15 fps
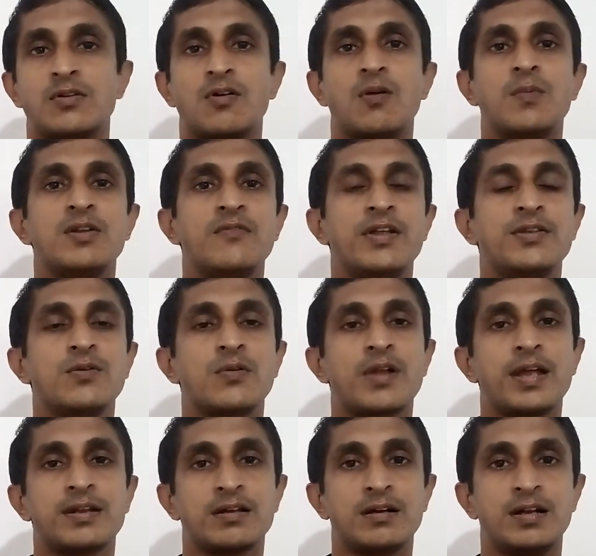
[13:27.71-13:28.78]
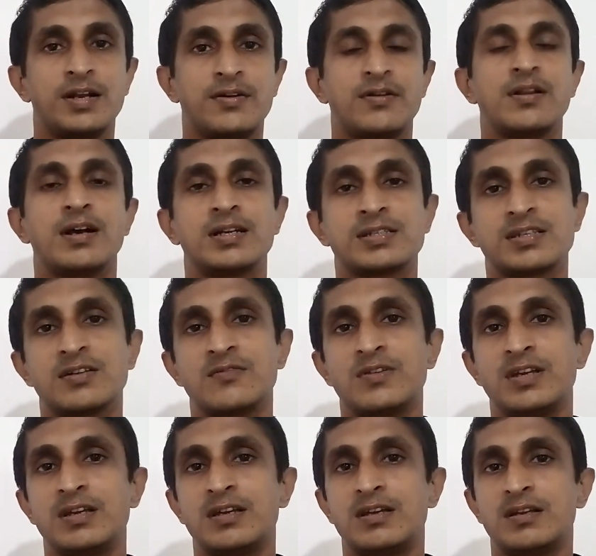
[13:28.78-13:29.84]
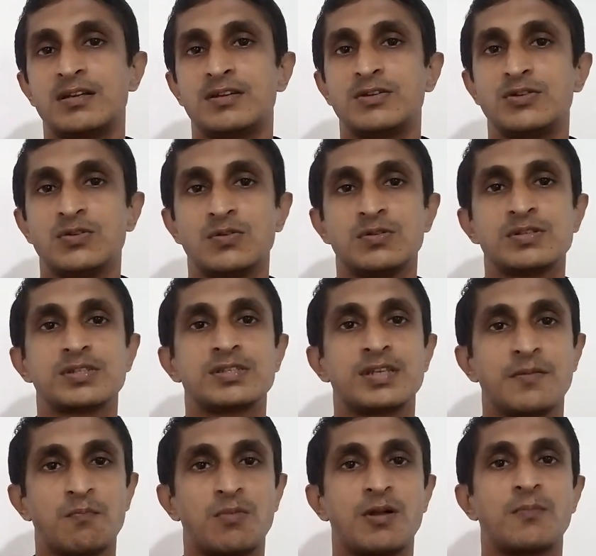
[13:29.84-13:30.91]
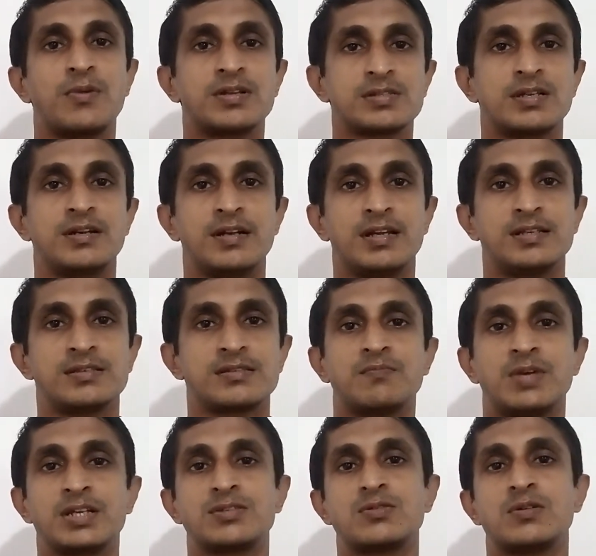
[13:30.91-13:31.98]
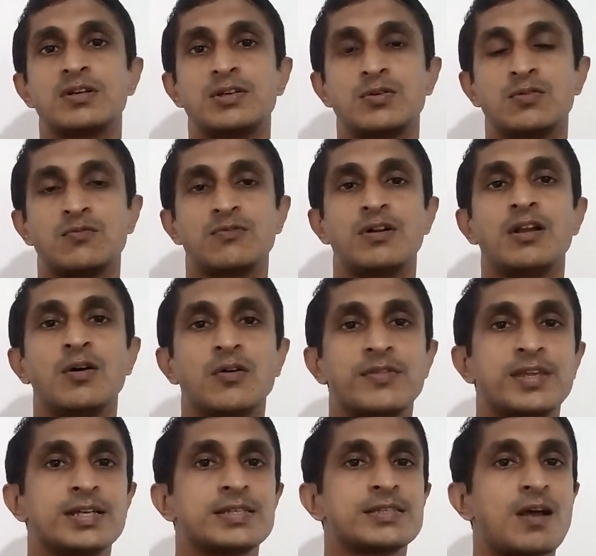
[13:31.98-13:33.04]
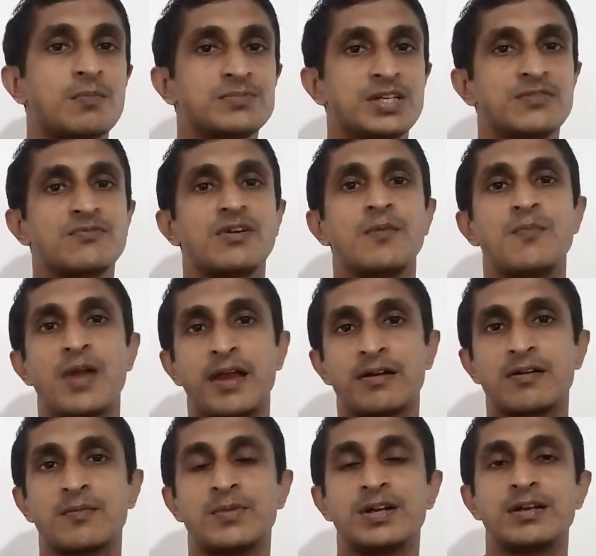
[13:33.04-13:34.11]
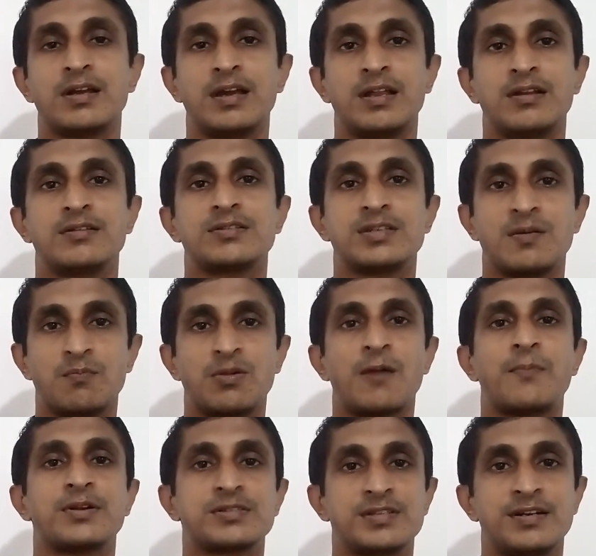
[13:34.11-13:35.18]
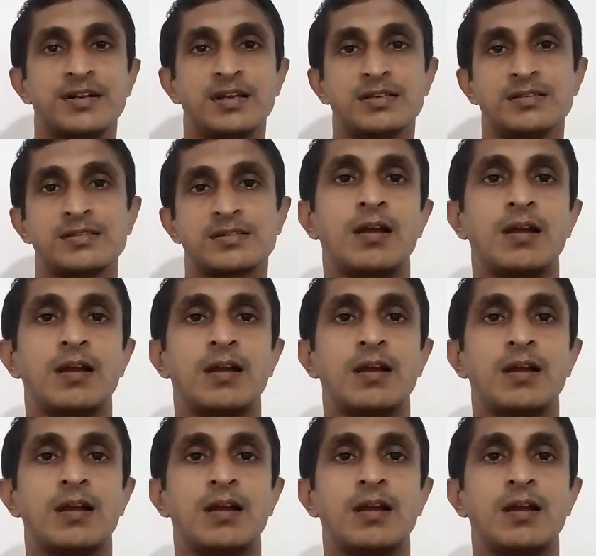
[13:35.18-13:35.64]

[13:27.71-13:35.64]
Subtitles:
Normally when you write a literary answer, we use simple present tense. Make sure you follow the subject-verb agreement in simple present tense.